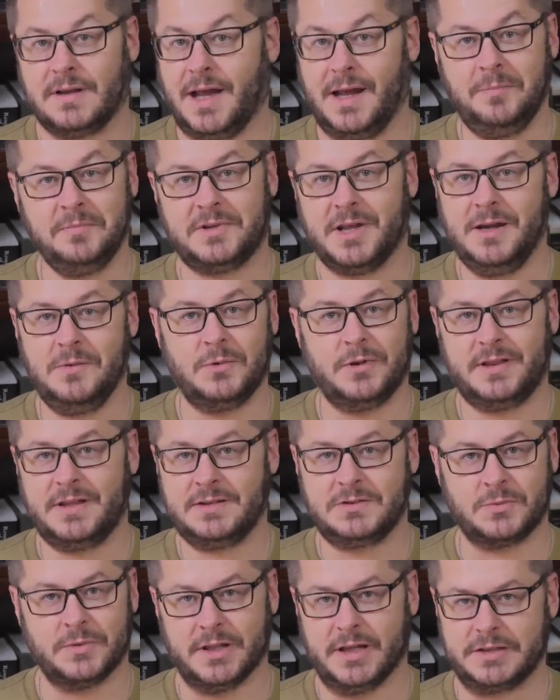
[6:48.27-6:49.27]
I'm done with
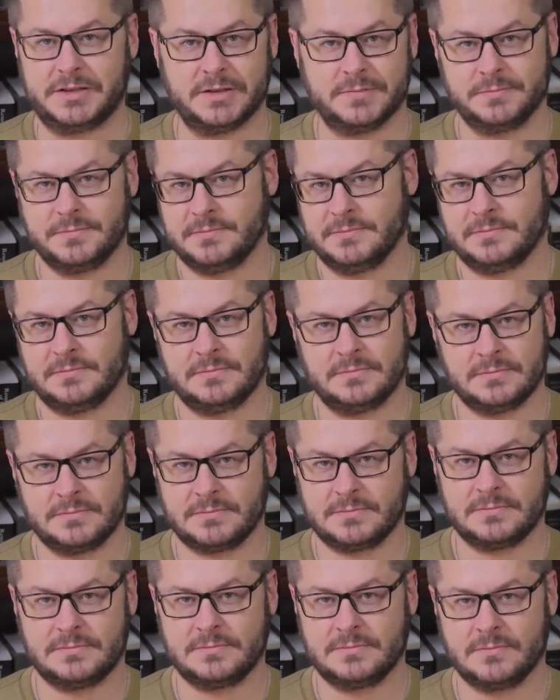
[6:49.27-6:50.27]
this religion.
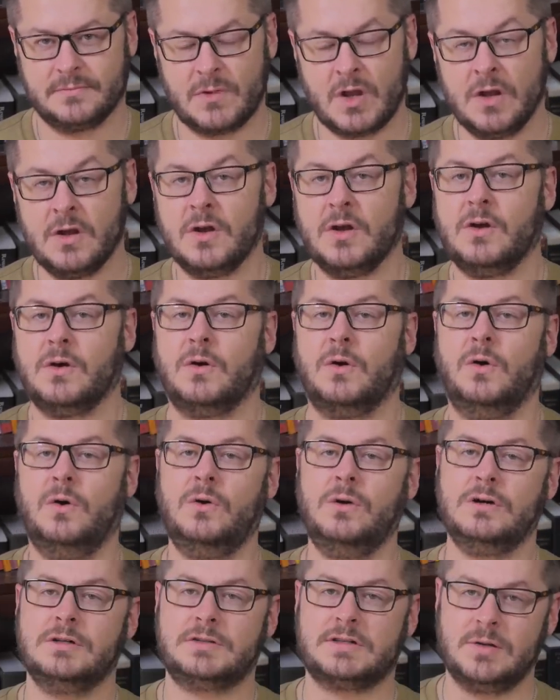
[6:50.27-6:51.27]

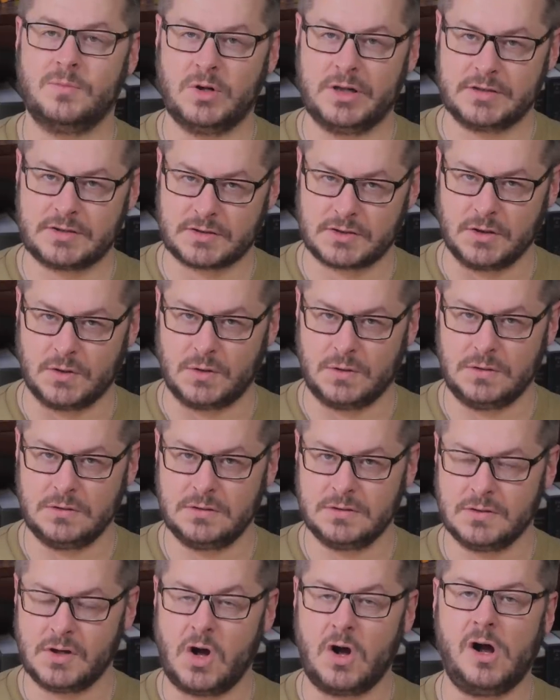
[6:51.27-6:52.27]
Or someone is
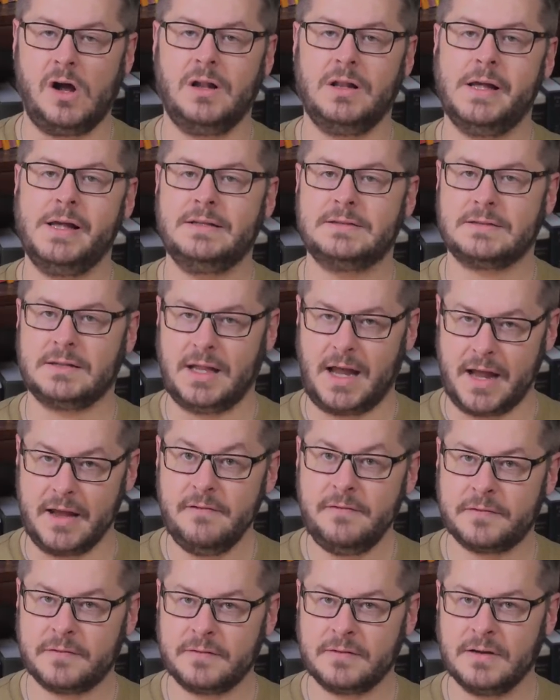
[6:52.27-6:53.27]
told all his
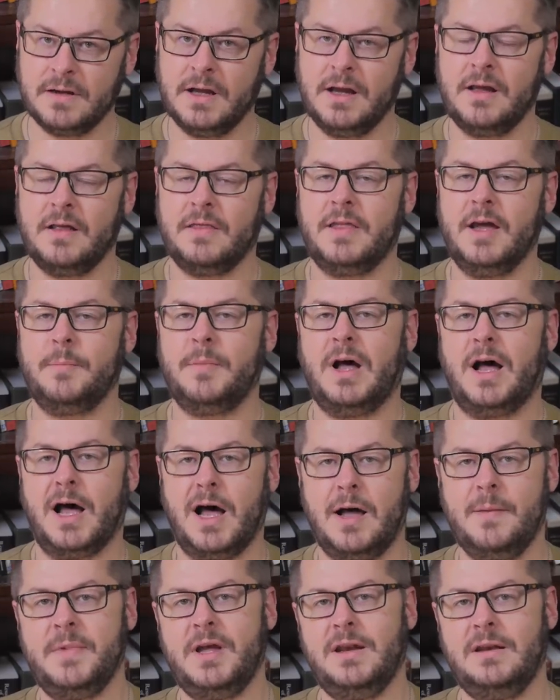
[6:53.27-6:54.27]
life that
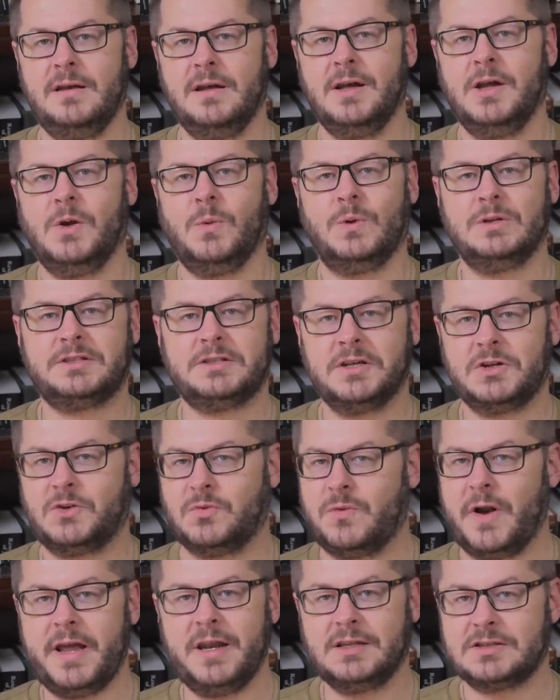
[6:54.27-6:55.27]
Muhammad was the
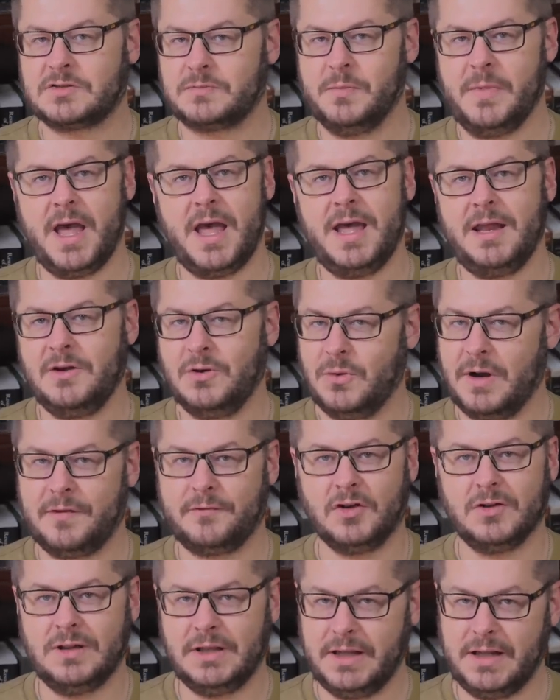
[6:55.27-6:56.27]
greatest man who
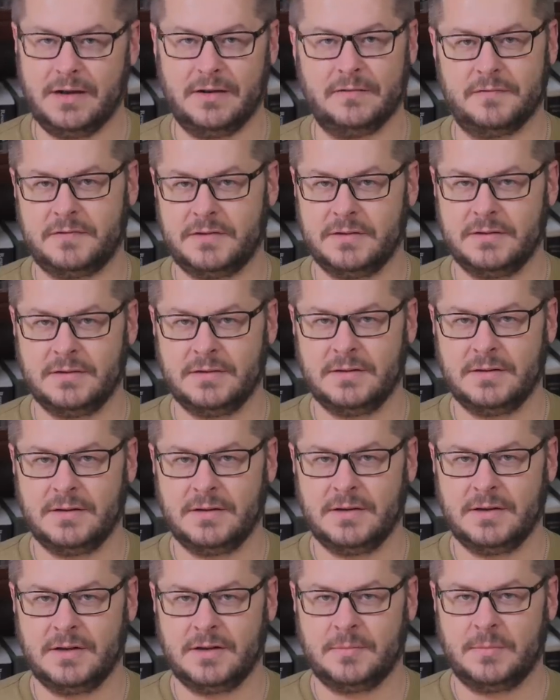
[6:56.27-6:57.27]
ever lived.
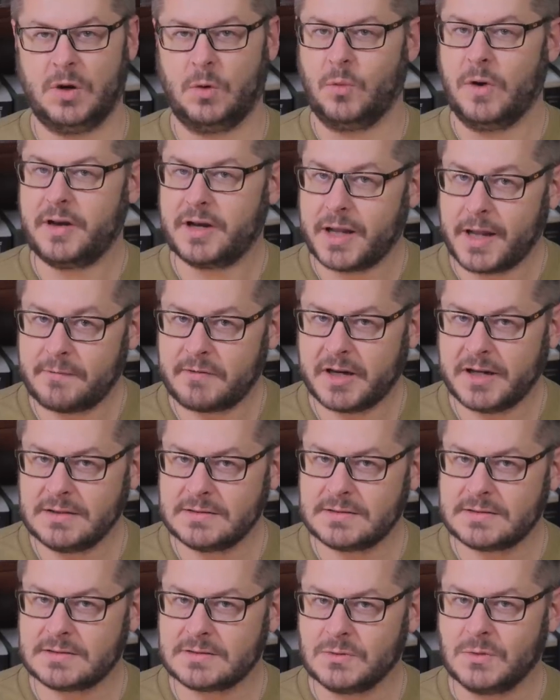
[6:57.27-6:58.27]
But what
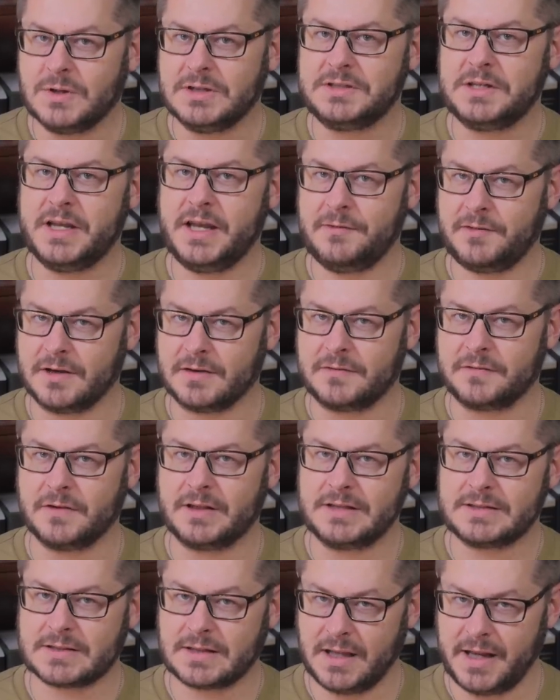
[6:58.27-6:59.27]
evidence was he given for
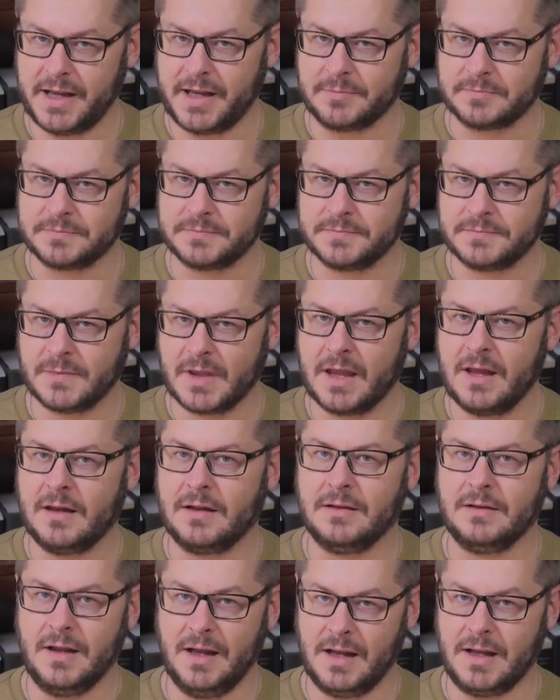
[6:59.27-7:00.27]
this claim?
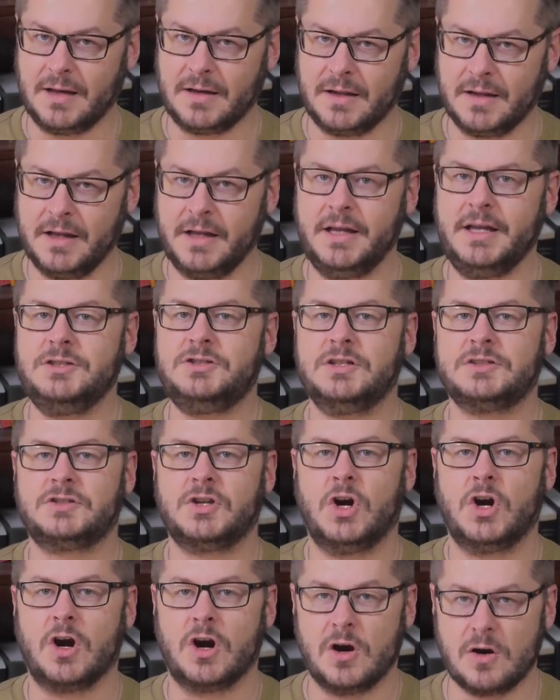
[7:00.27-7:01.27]
None. He just
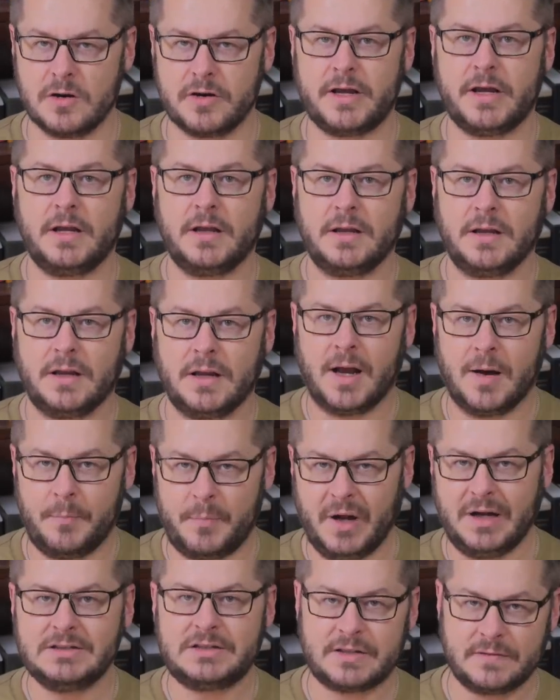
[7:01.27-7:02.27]
heard it a
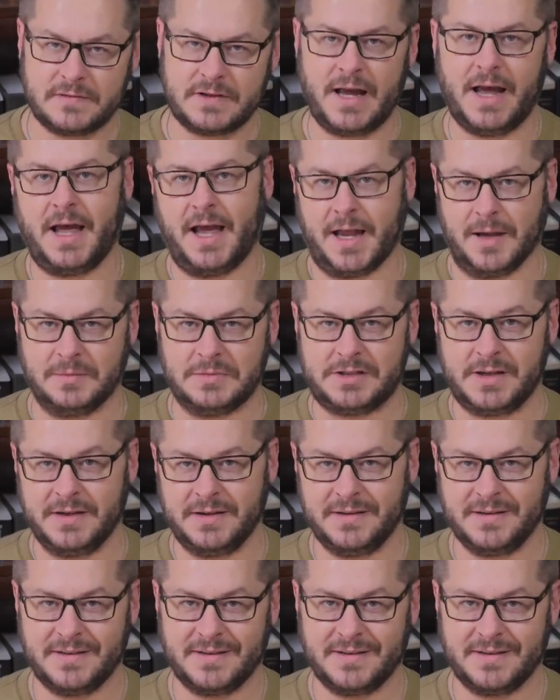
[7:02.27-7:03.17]
bunch of times.